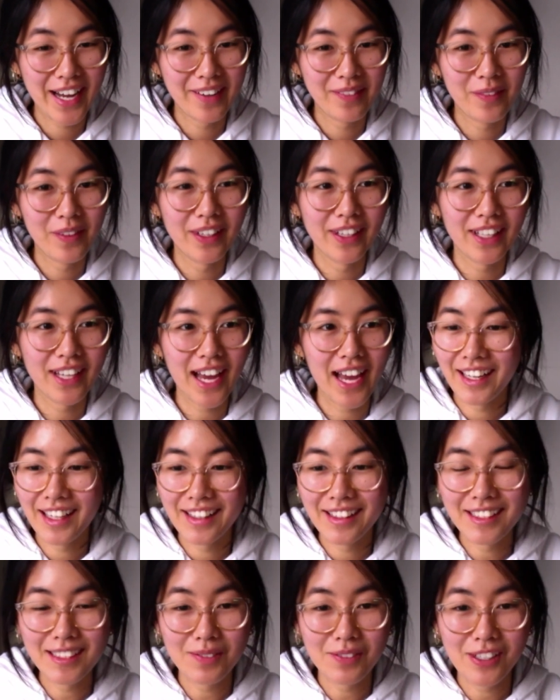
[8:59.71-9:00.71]
Well, in
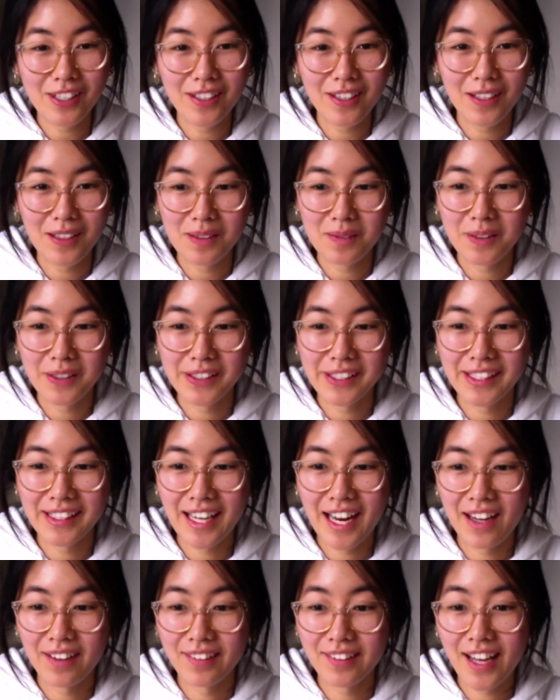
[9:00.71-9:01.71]
this video that you're watching
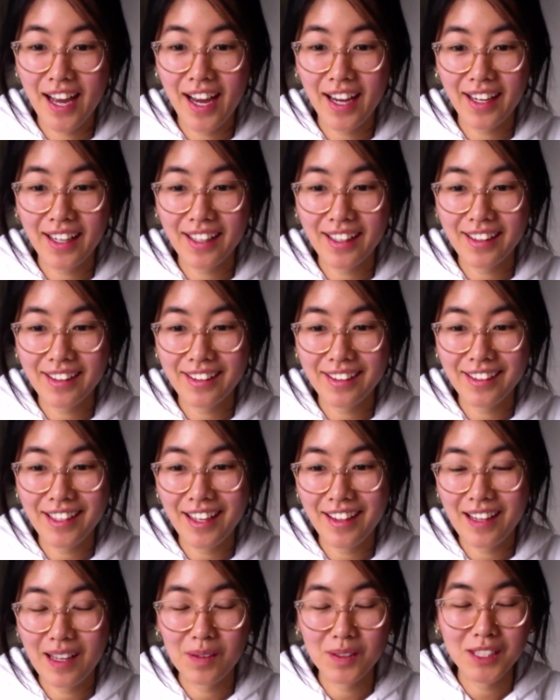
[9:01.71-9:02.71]
now,
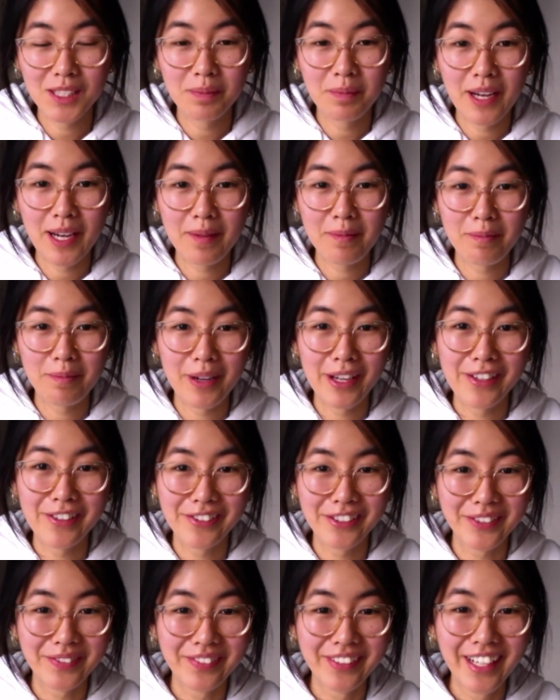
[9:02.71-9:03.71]
that was in my
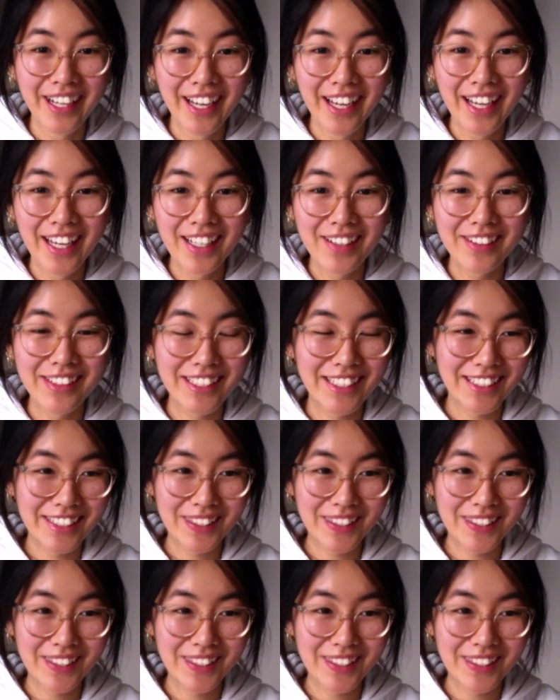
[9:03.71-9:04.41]
bedroom, which is